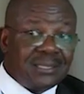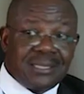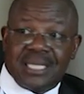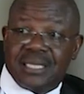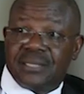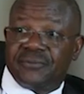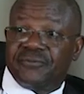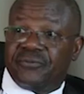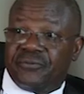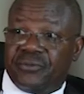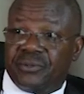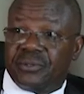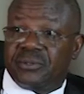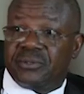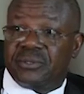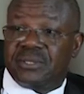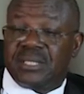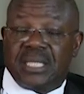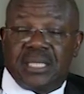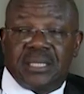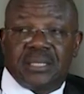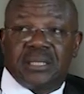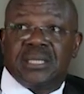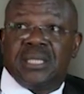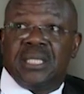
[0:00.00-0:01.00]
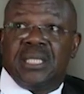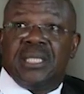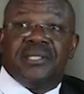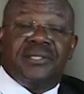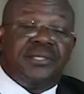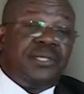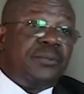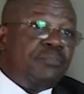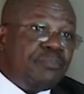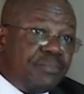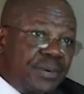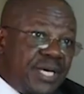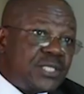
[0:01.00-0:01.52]
that feel that
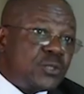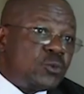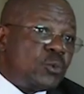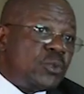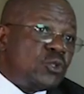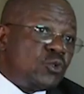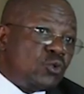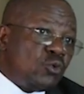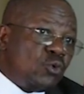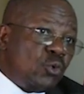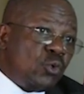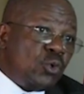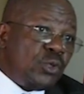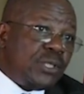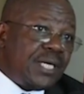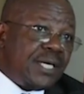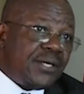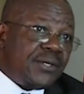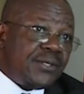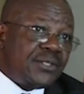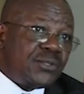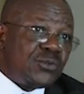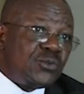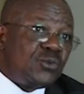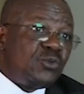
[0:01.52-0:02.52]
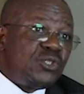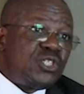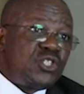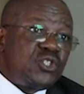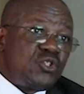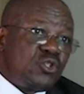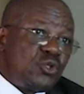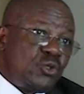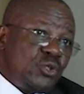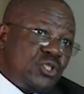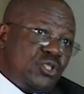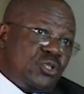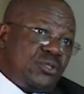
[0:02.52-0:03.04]
the best way to go now is to
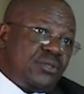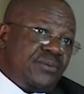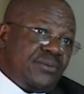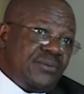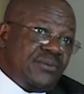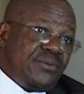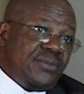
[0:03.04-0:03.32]
restructure.